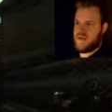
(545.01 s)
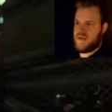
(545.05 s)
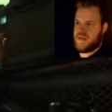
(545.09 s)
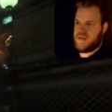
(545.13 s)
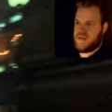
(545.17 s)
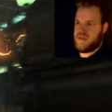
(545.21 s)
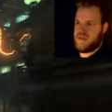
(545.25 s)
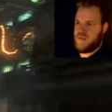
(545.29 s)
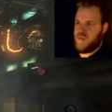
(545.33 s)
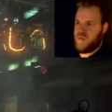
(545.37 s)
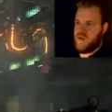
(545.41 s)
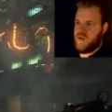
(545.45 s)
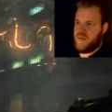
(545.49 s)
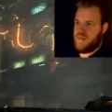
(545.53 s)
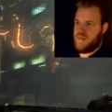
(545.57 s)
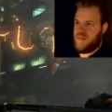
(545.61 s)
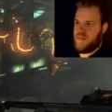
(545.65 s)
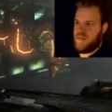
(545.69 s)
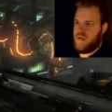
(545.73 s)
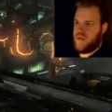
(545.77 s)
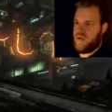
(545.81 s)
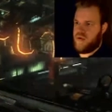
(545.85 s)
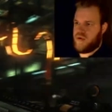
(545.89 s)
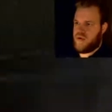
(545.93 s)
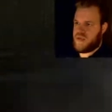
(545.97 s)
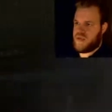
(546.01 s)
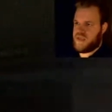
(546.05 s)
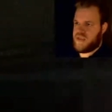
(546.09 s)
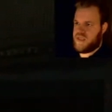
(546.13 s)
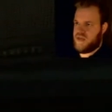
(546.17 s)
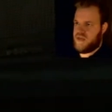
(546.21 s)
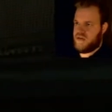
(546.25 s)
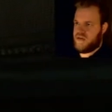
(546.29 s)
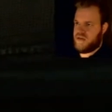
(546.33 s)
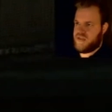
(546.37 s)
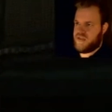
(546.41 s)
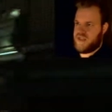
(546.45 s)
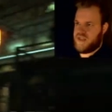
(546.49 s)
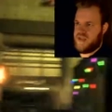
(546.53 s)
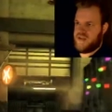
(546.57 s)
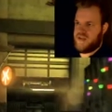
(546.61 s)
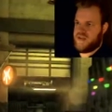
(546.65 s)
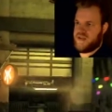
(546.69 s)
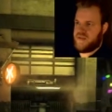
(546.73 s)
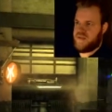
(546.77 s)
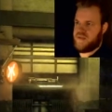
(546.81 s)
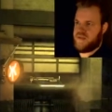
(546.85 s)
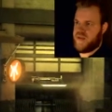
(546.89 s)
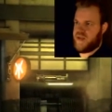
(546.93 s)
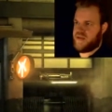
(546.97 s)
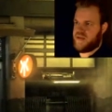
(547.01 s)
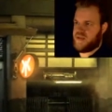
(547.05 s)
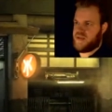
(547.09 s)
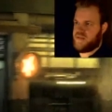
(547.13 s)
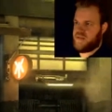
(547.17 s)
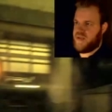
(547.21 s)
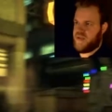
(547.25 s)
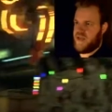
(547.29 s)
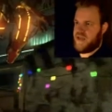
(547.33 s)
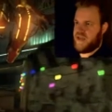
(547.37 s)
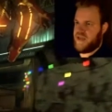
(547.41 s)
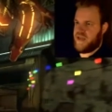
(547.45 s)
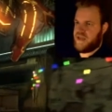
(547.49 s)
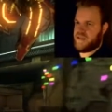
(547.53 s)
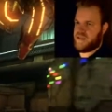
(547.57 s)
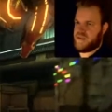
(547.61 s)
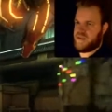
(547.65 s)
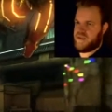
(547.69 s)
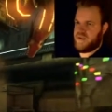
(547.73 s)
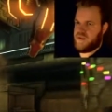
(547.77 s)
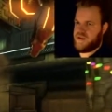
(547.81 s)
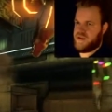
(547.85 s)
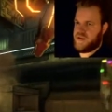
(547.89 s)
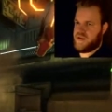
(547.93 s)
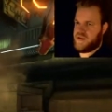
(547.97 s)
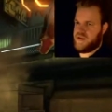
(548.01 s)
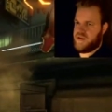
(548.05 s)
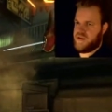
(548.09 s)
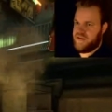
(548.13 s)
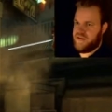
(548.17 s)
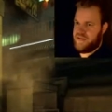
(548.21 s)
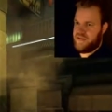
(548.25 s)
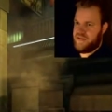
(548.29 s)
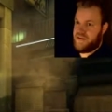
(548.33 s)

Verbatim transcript: somewhat more skilled and challenging players to play against, which